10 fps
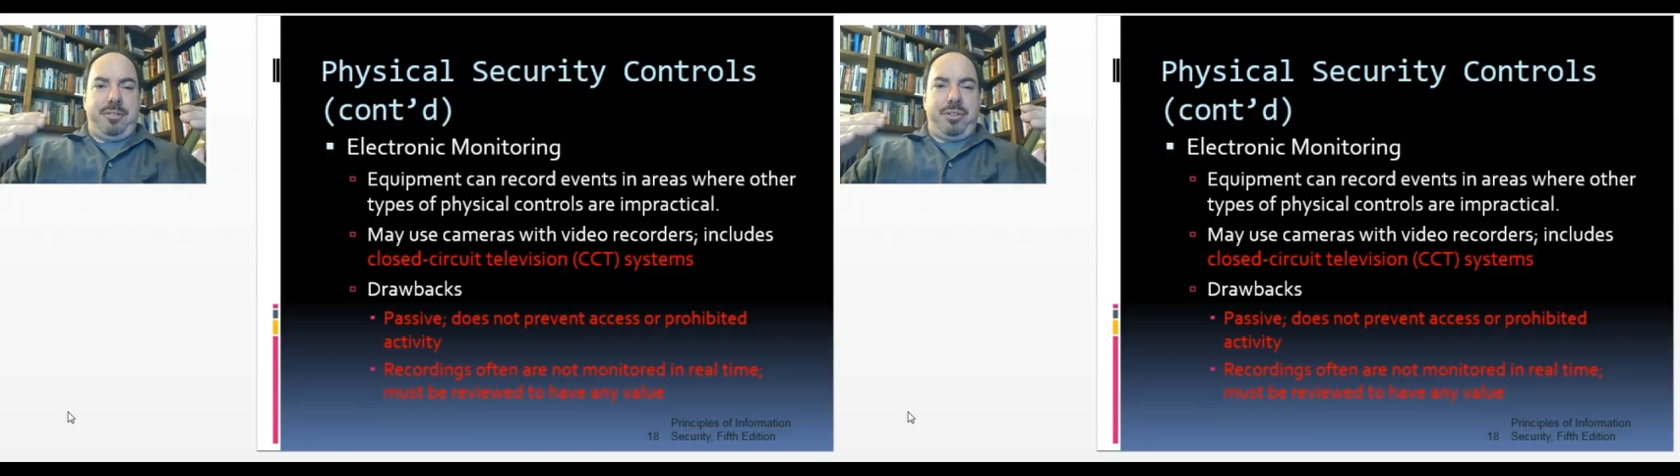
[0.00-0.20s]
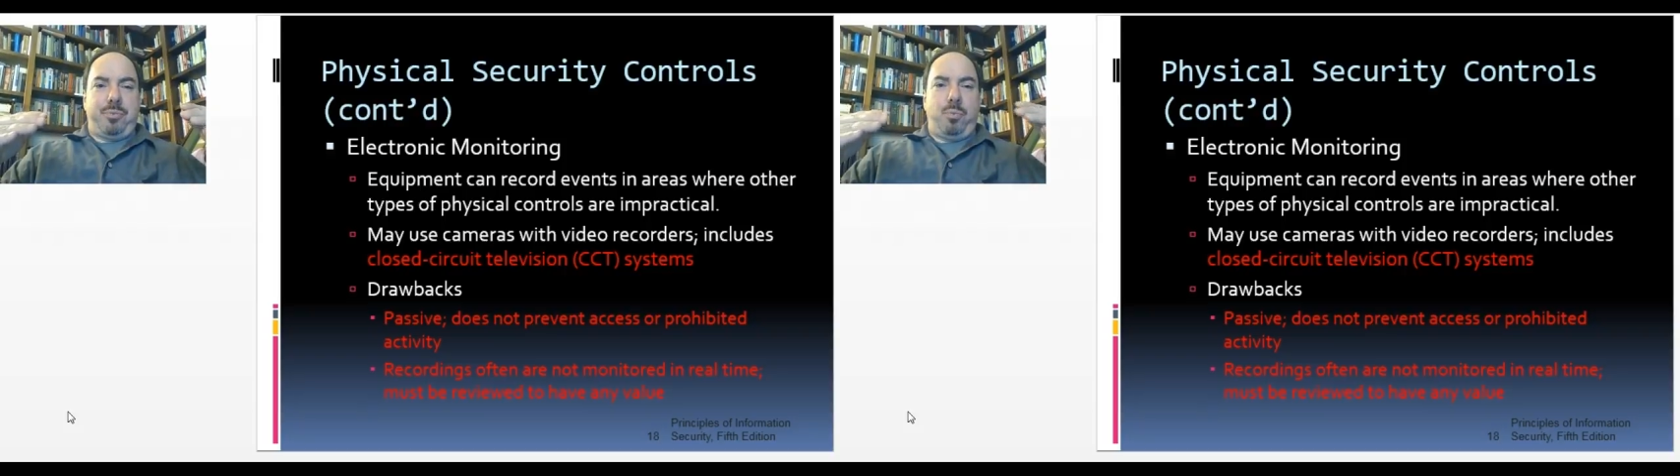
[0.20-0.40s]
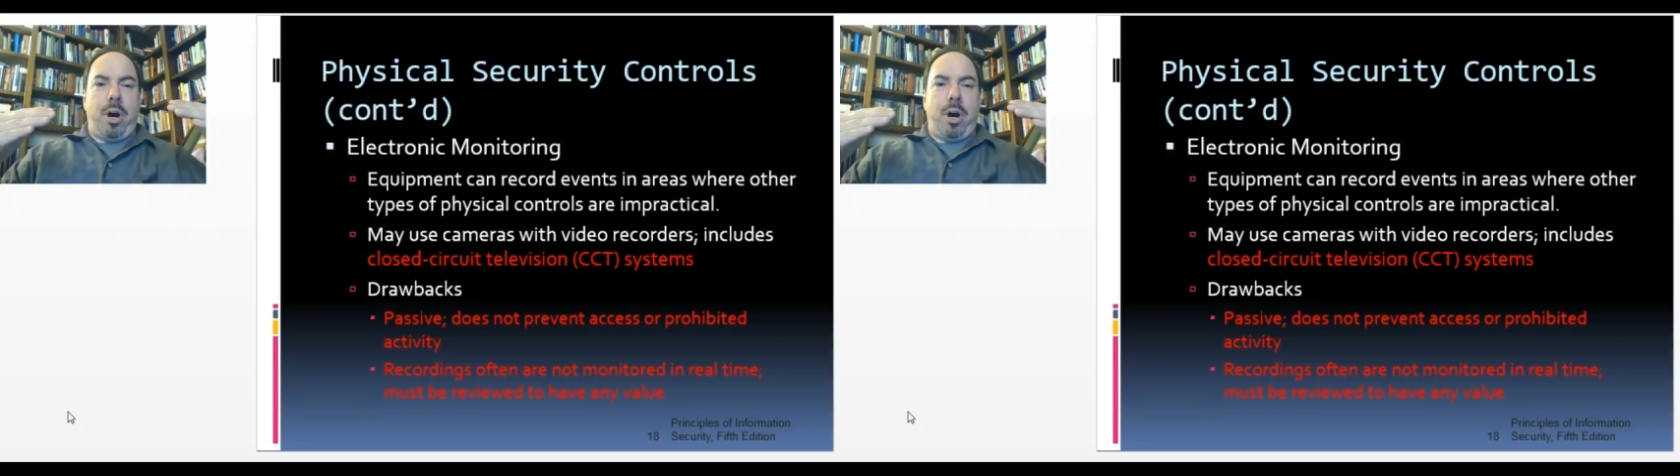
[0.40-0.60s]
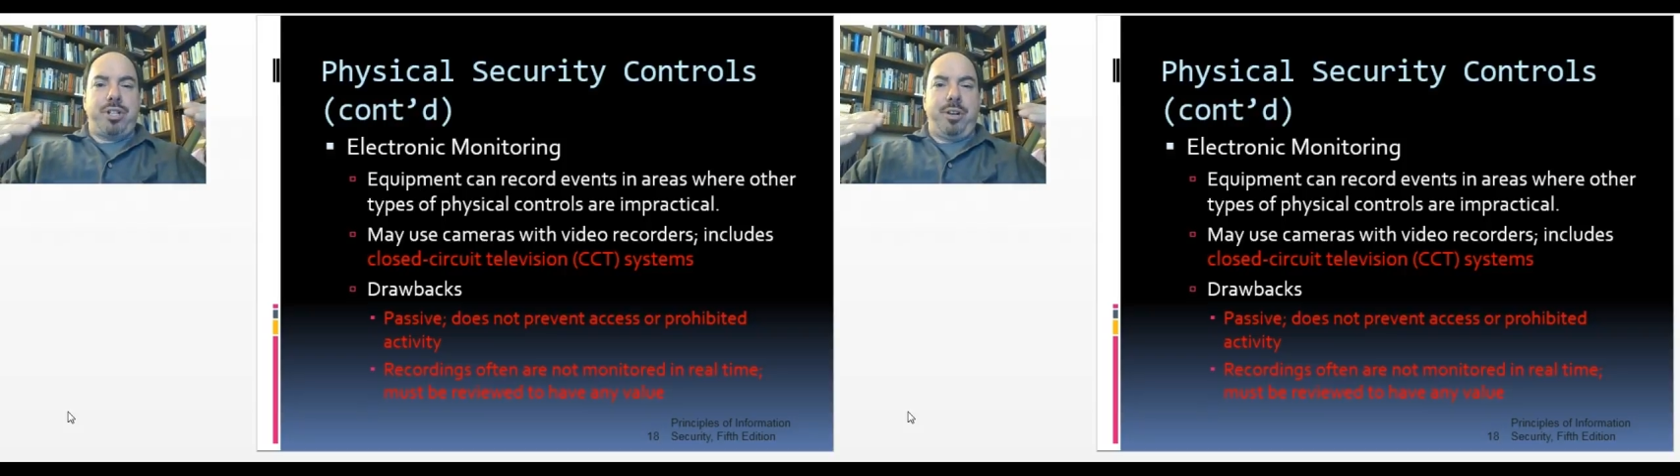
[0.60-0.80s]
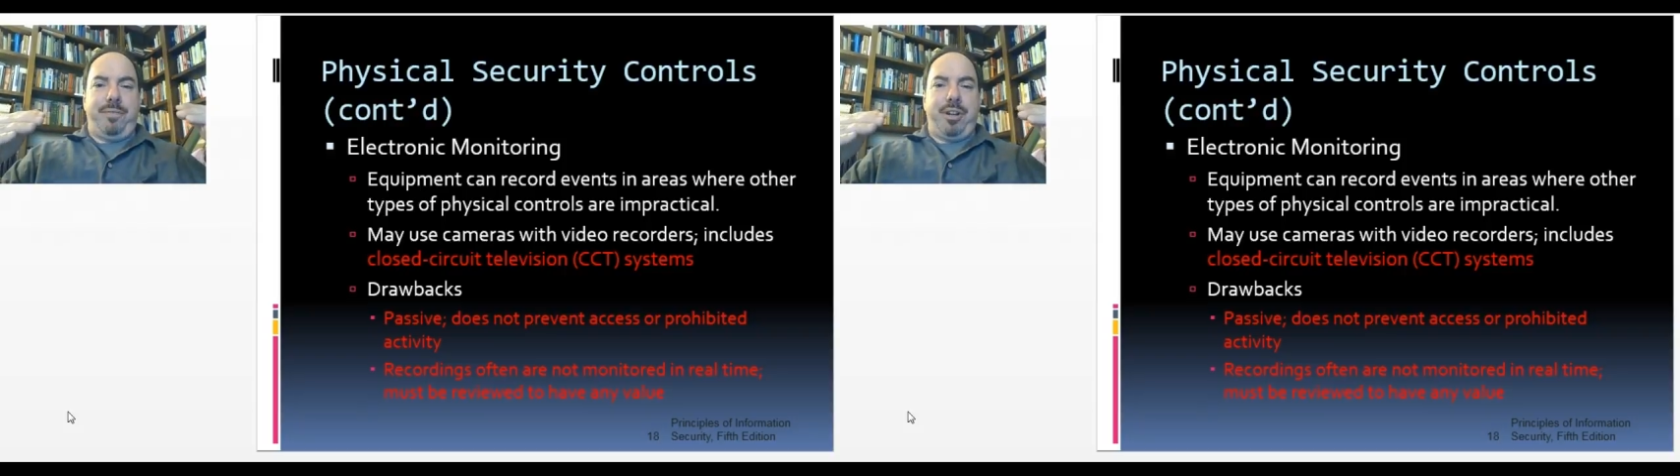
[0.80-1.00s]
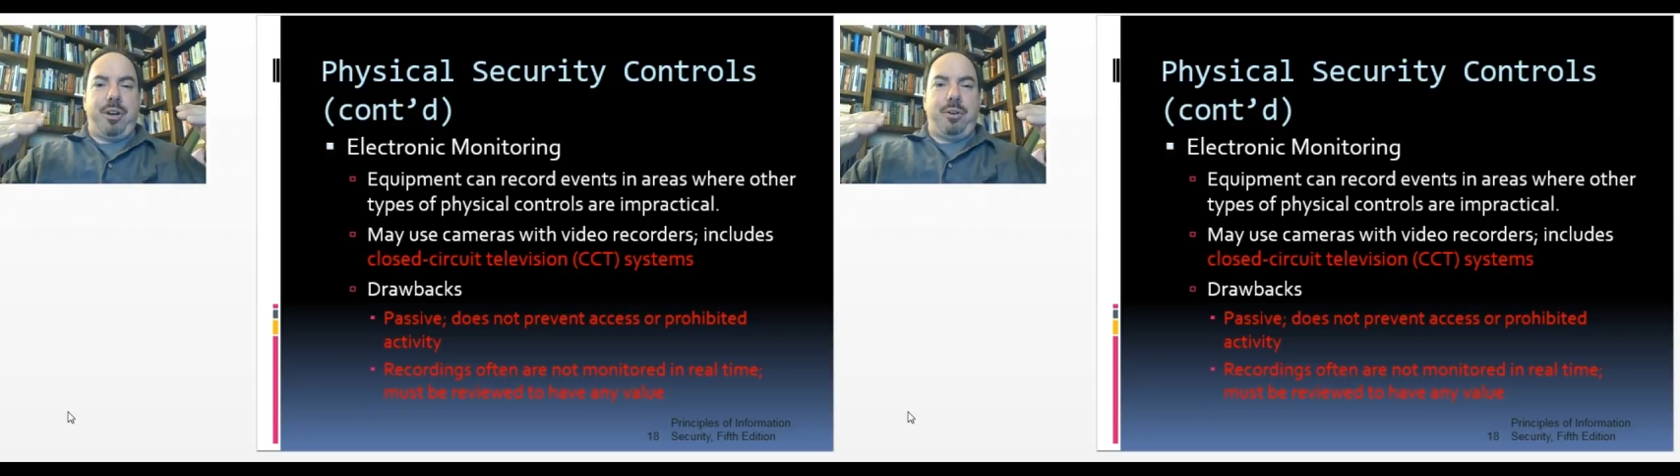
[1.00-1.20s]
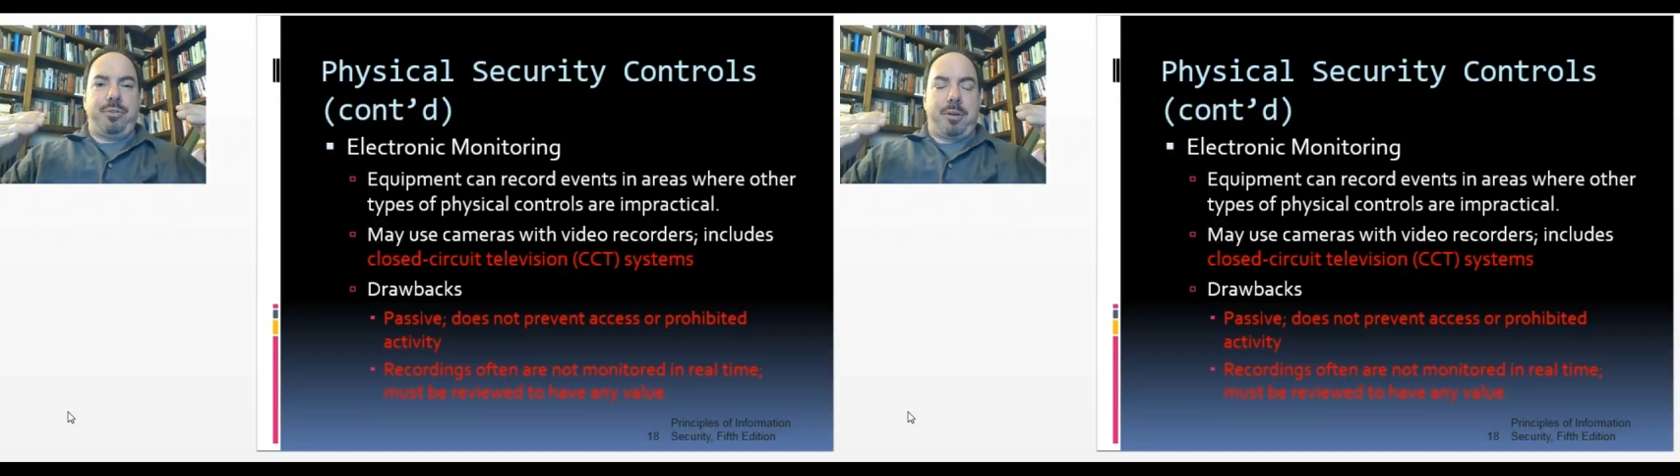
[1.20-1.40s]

just watching video, is